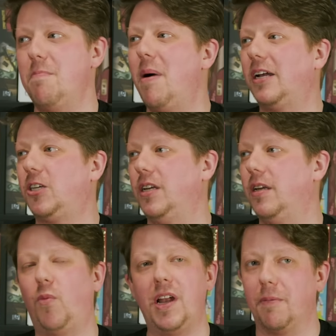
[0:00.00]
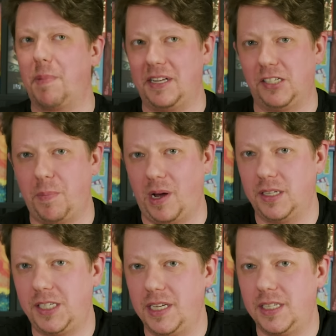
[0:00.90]
imagine winning bets at
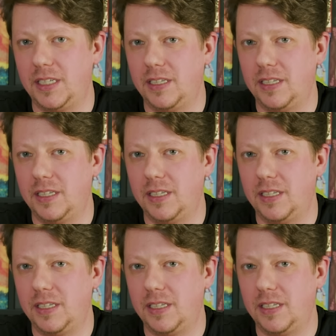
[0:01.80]
parties.